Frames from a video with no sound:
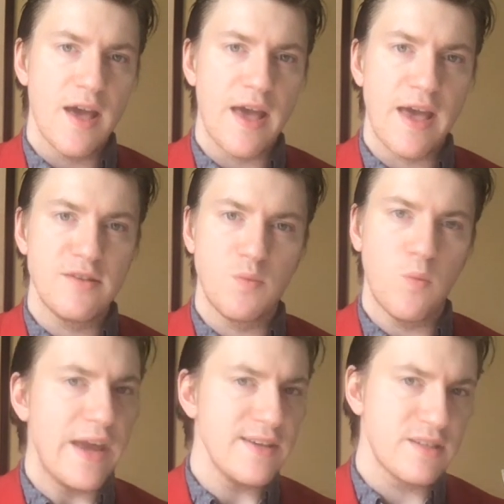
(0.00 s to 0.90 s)
and
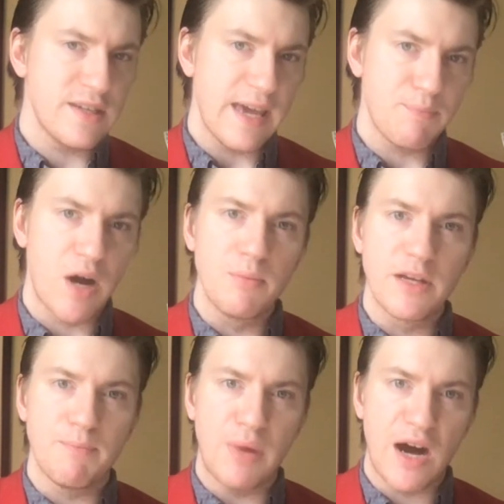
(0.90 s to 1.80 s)
ways to get
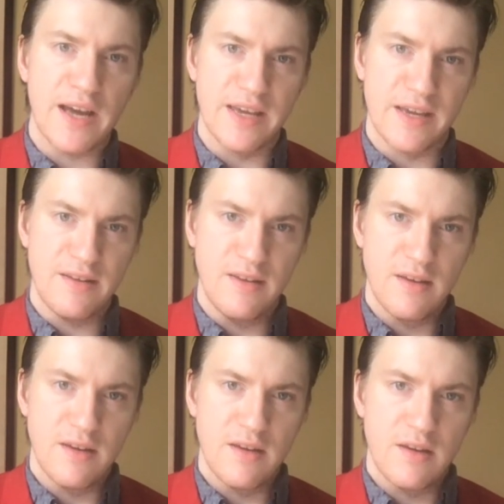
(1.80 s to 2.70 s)
public buy in
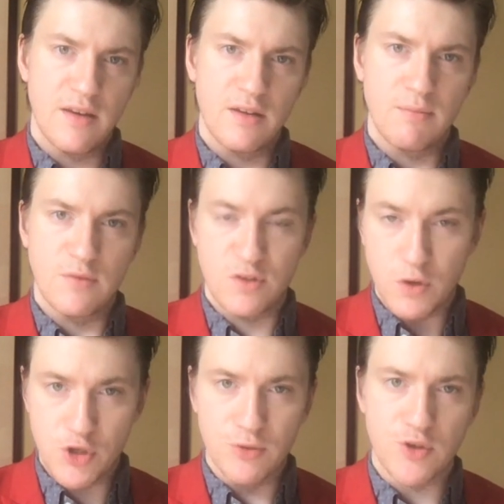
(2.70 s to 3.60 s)

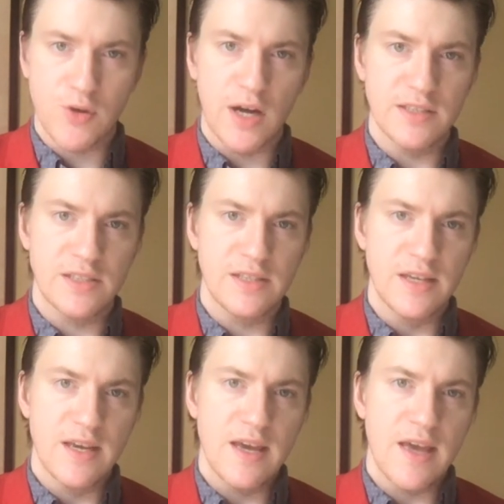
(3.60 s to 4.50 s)
social trust,
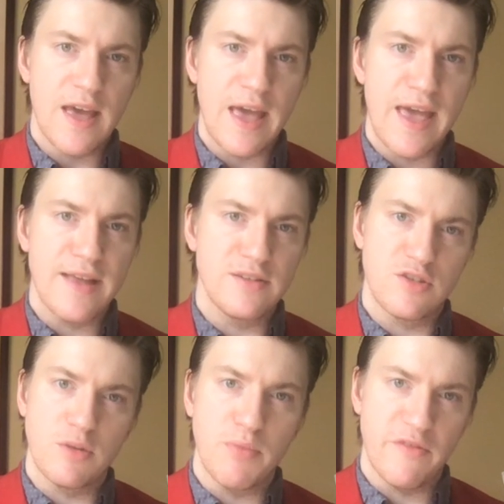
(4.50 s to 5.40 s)
and
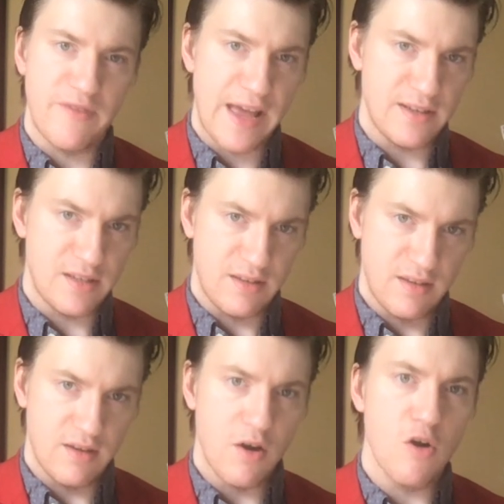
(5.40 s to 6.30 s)
to prevent
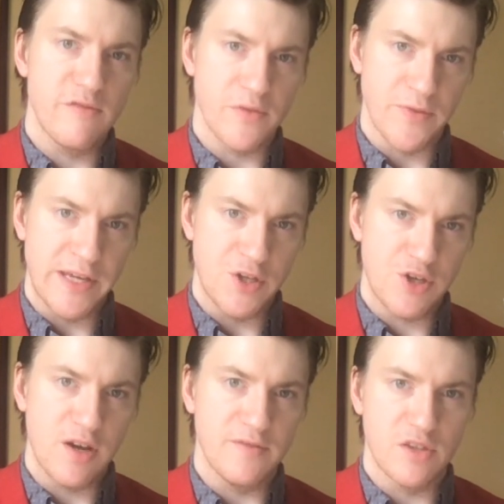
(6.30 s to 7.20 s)

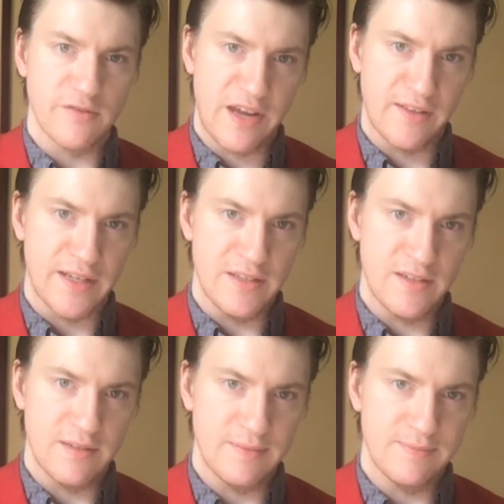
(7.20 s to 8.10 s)
overreach of
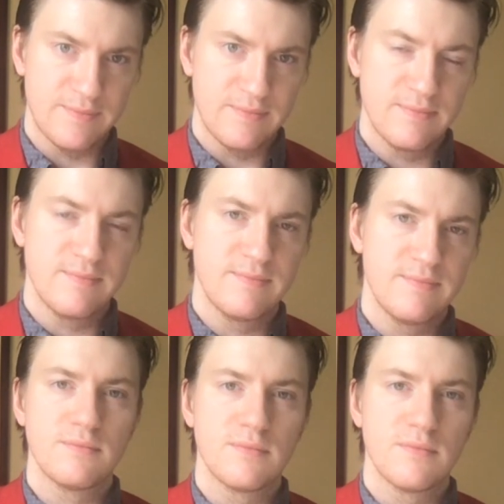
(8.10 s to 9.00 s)
surveillance.
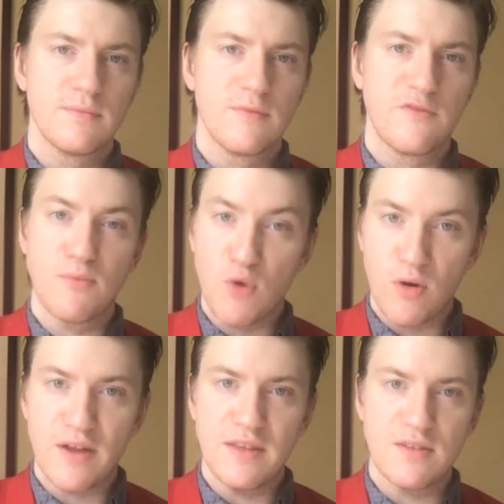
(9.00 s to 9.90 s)
For
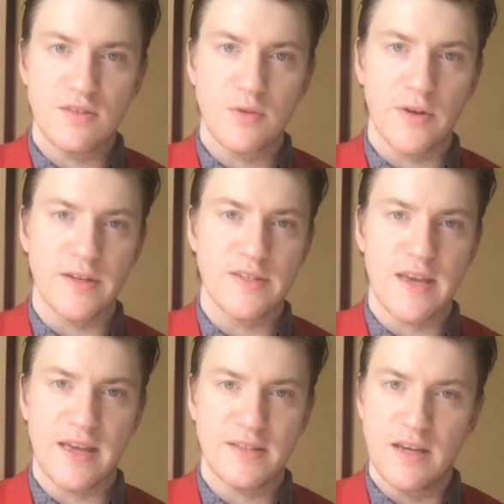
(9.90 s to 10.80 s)
more on these stories
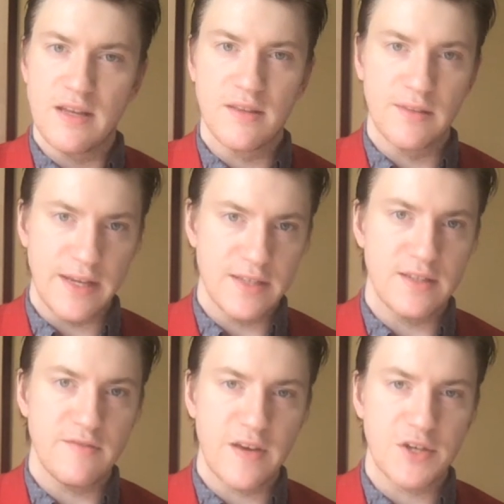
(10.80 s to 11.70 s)
and the latest
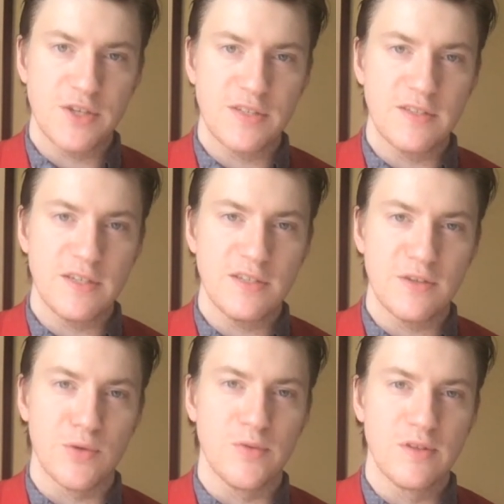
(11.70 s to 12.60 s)
infectious disease
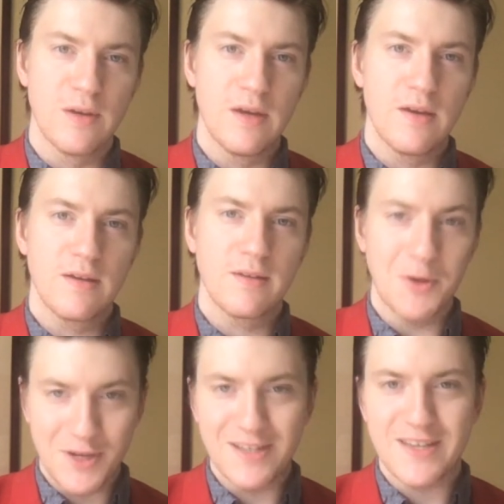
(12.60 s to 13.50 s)
news, go
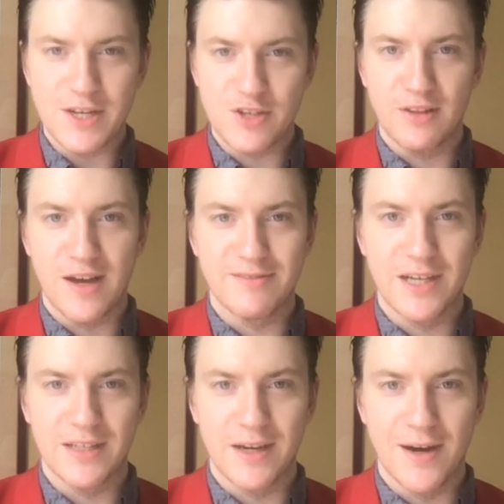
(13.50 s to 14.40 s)
to
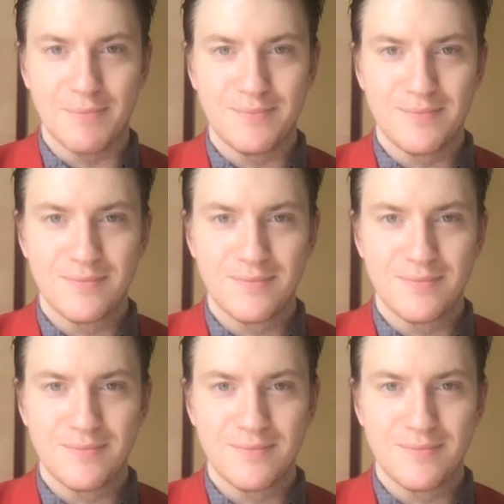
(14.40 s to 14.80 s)
contagionlive.com.